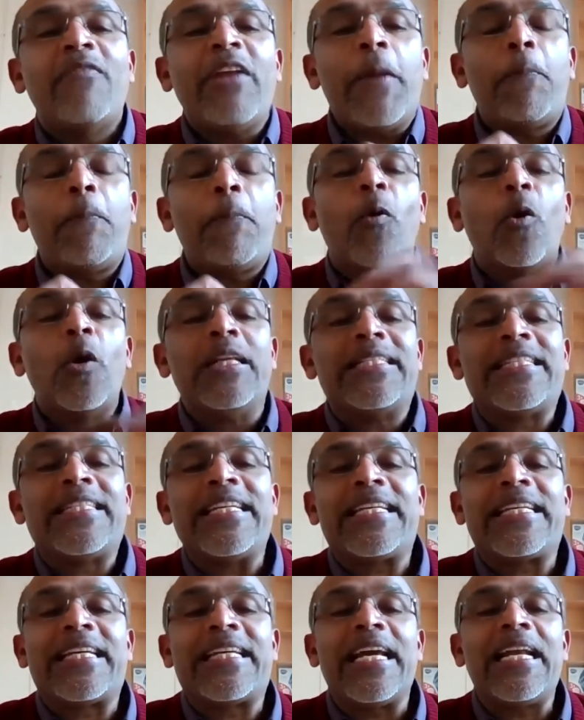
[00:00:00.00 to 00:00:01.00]
every
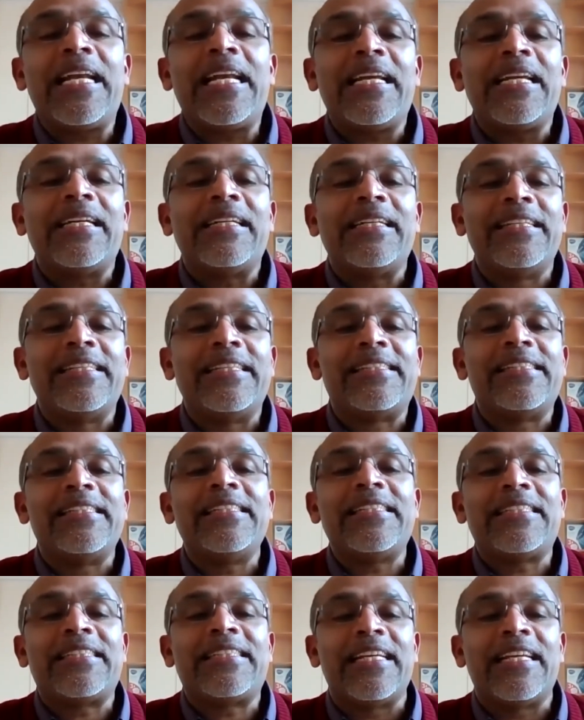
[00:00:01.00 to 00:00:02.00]
political
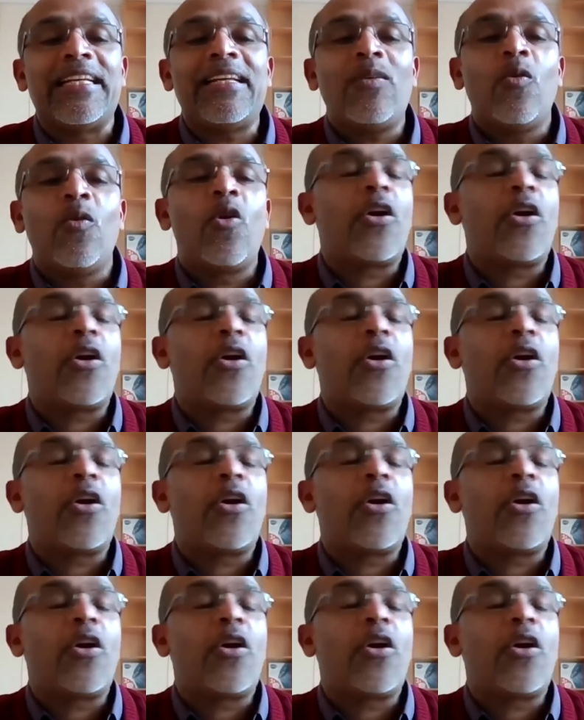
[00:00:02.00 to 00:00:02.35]
decision